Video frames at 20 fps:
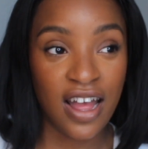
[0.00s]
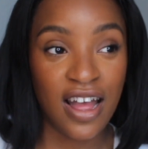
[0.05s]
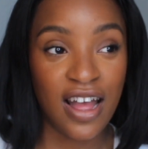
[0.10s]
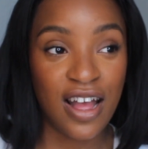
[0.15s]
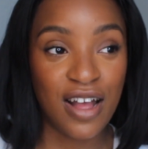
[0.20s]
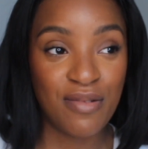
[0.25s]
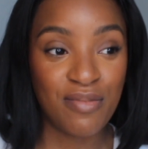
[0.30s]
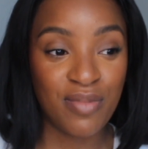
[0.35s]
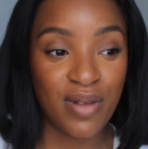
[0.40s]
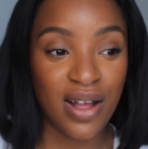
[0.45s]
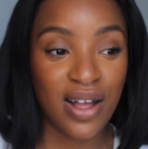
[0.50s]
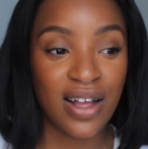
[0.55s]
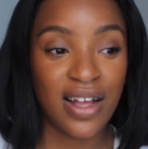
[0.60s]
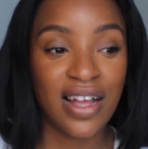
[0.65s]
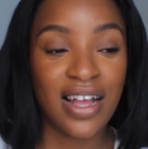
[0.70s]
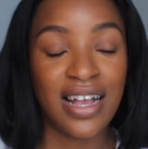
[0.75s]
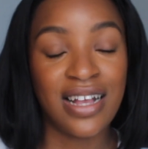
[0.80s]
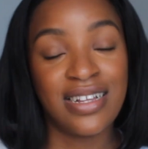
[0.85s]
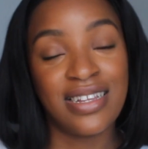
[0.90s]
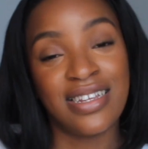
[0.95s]
and
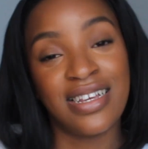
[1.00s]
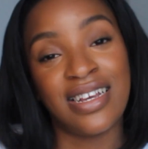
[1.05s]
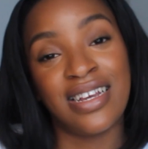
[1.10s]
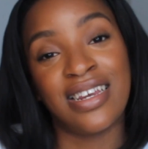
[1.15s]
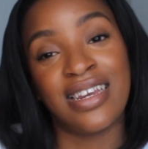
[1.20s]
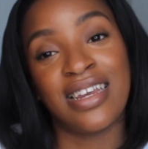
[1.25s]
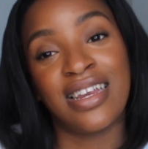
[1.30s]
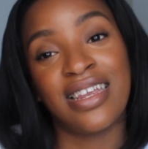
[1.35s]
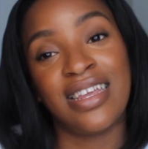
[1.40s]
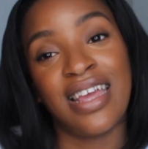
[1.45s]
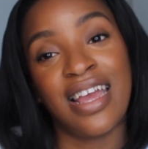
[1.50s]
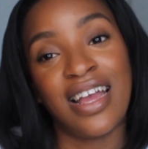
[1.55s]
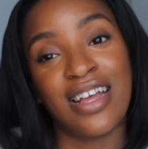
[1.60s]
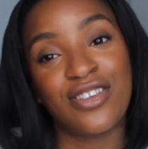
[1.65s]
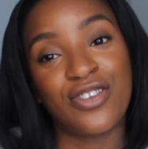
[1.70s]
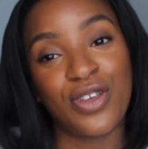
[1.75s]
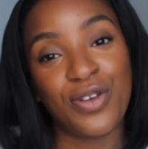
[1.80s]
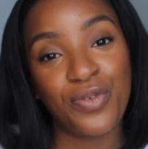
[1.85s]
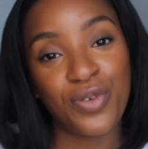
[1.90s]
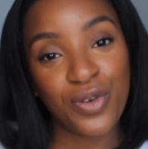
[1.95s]
then yeah,
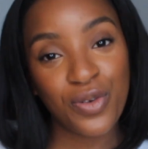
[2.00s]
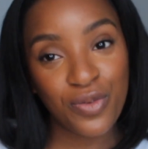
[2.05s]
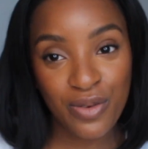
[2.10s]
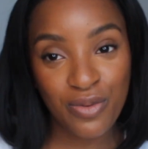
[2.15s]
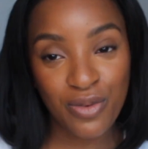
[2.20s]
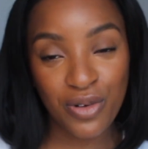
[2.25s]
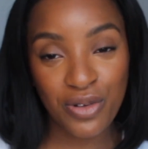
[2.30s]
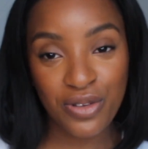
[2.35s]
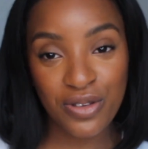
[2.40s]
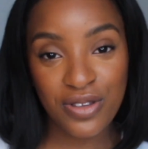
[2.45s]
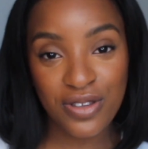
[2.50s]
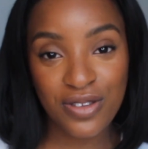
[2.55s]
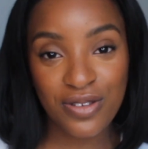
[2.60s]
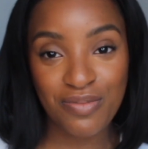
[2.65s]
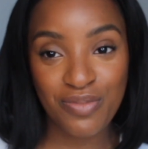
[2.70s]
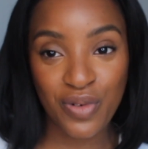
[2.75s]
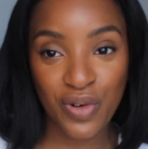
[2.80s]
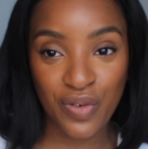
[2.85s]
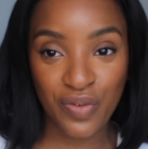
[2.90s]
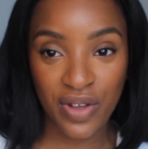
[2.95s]
so if you
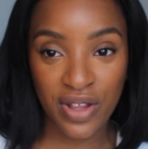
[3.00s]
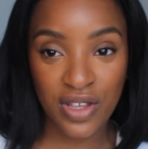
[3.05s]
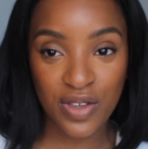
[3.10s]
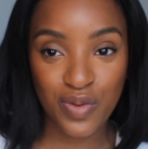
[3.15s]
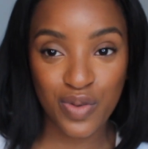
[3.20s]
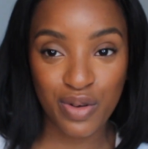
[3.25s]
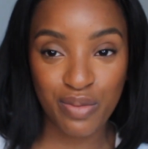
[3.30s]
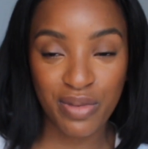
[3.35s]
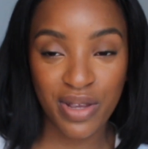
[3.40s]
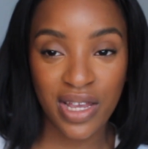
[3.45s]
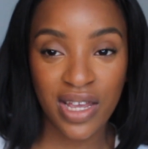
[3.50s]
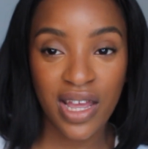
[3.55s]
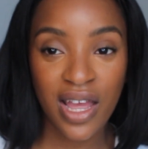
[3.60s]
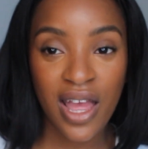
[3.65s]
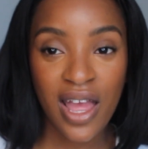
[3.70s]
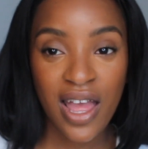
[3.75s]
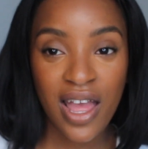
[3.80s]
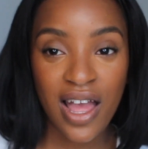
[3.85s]
want more videos from me,